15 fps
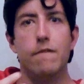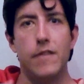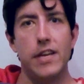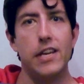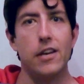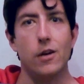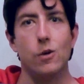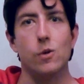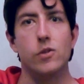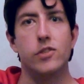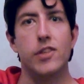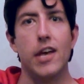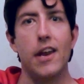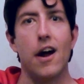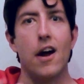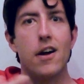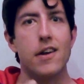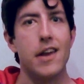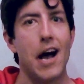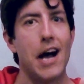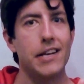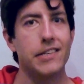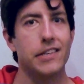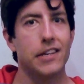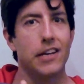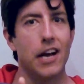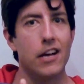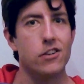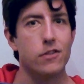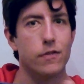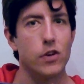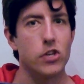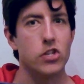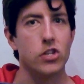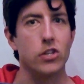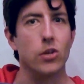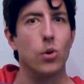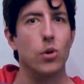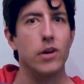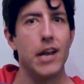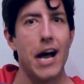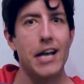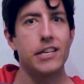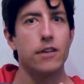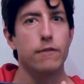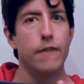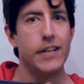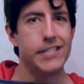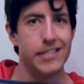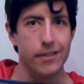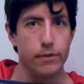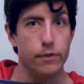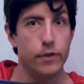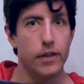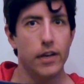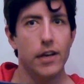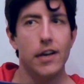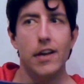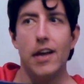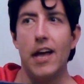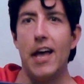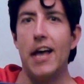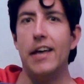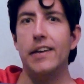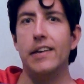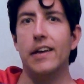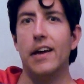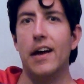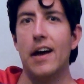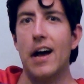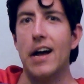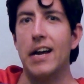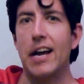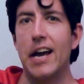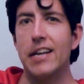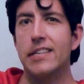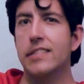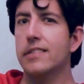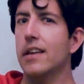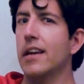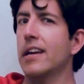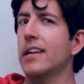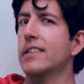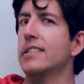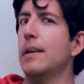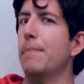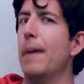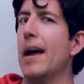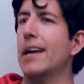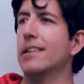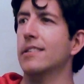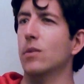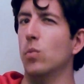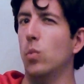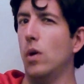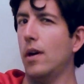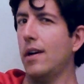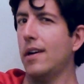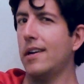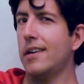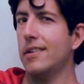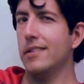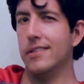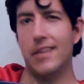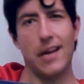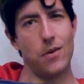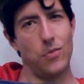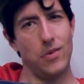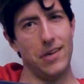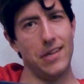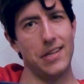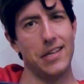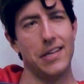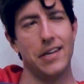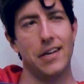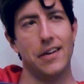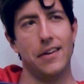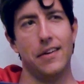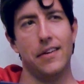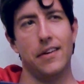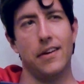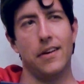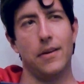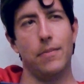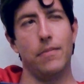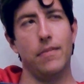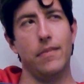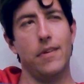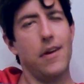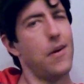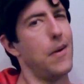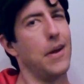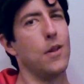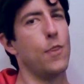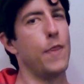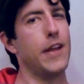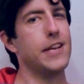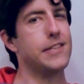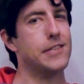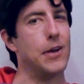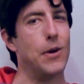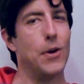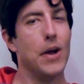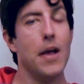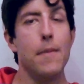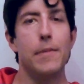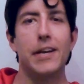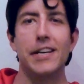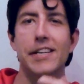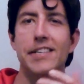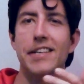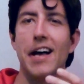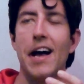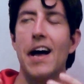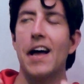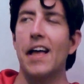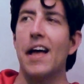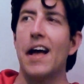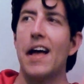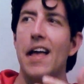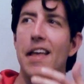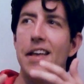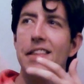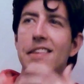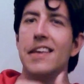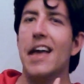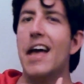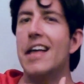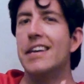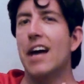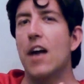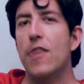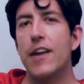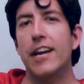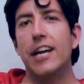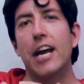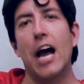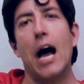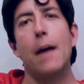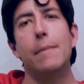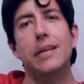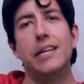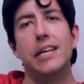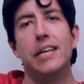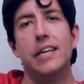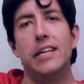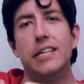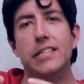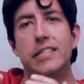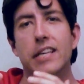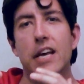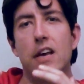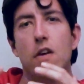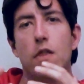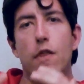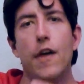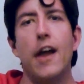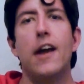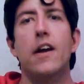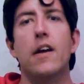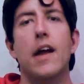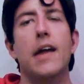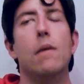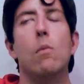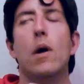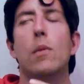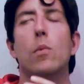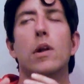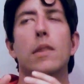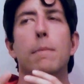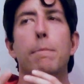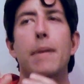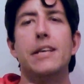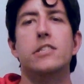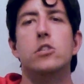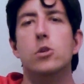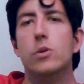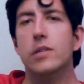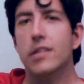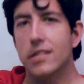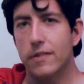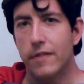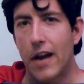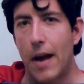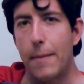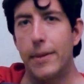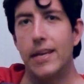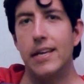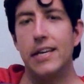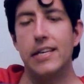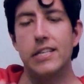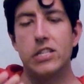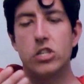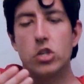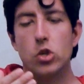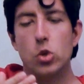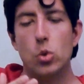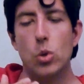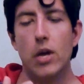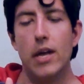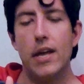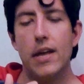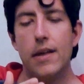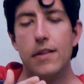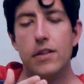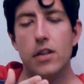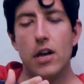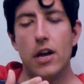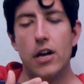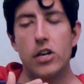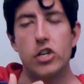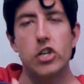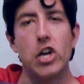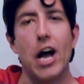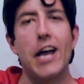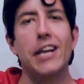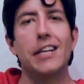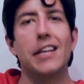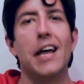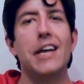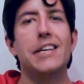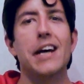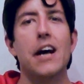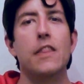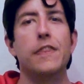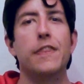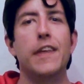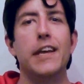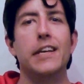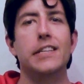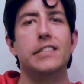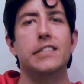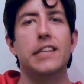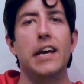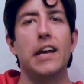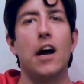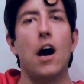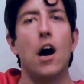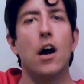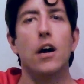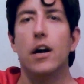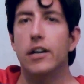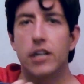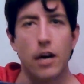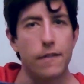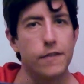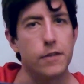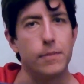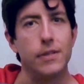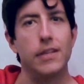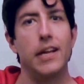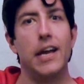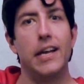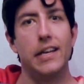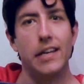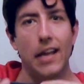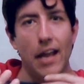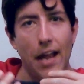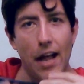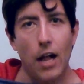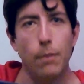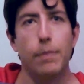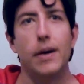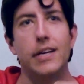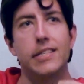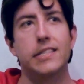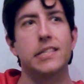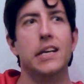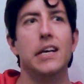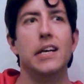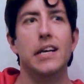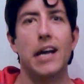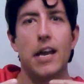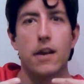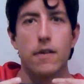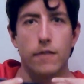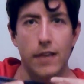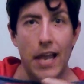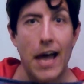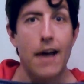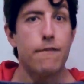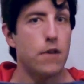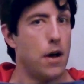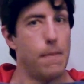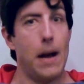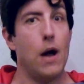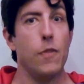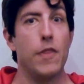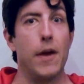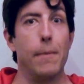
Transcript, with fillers: videos that are not controversial or not offensive. And uh, I kind of I kind of stepped back and said, "What is that really?" Um, no, I don't think so. Because I, uh, in the end, I think comedy is there, and, and one of the best uses of comedy is to shine a light on things that are uncomfortable and help us kind of laugh about